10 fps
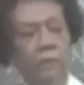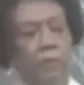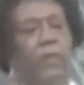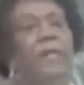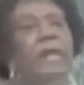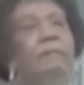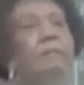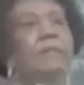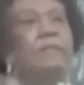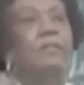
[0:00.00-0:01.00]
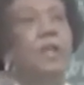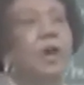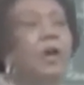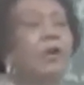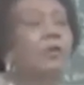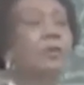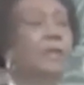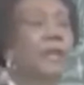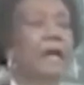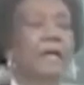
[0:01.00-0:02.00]
We have been told
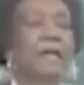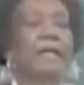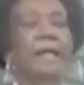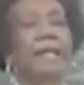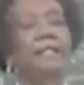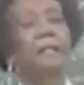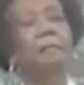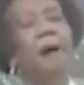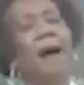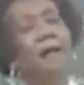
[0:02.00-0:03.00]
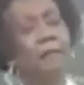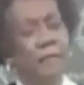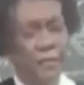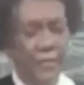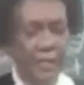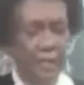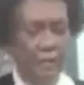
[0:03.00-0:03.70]
we are in a democracy